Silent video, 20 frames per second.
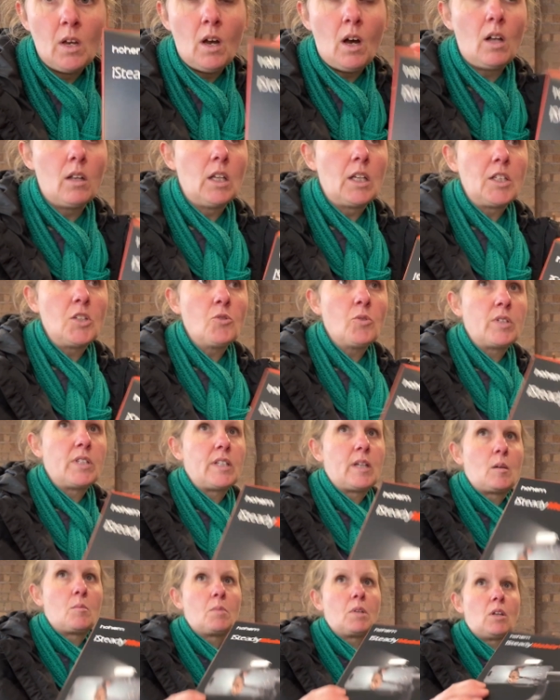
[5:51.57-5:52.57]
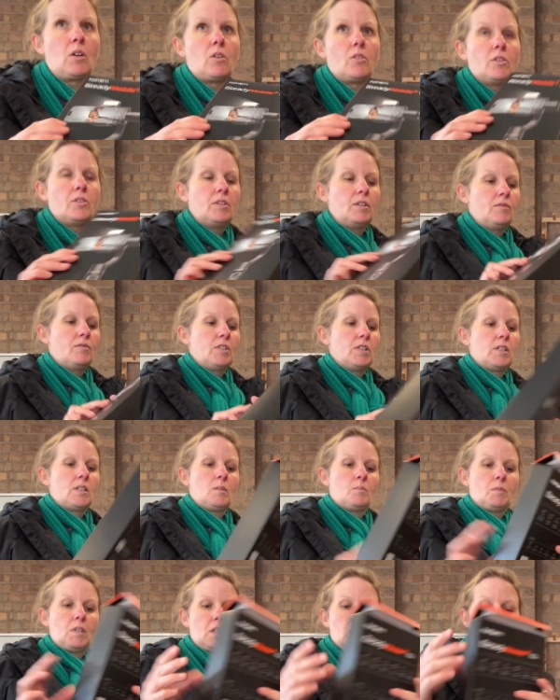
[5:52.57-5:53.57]
I'll link to it down below if it's
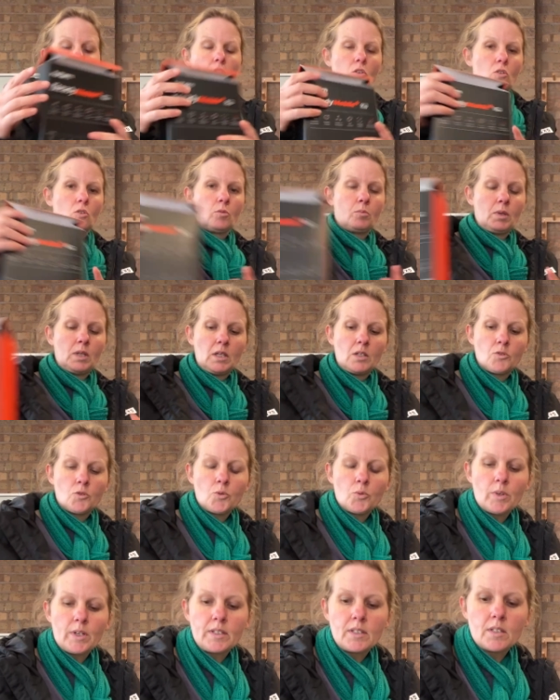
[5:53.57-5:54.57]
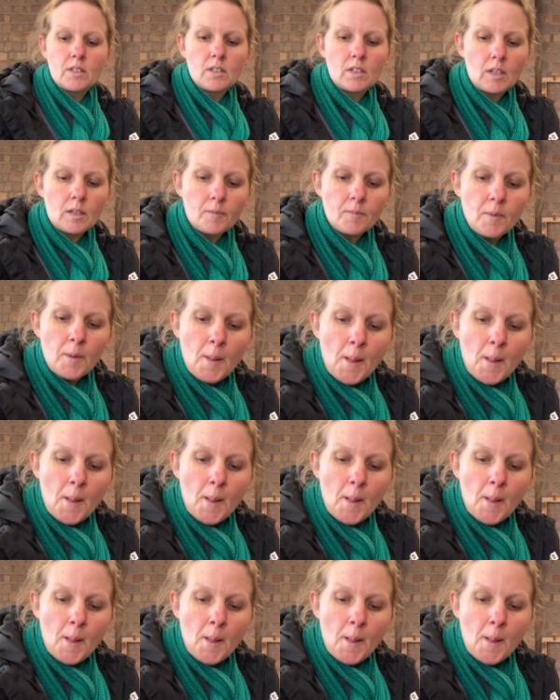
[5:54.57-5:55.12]
something that you could be interested in.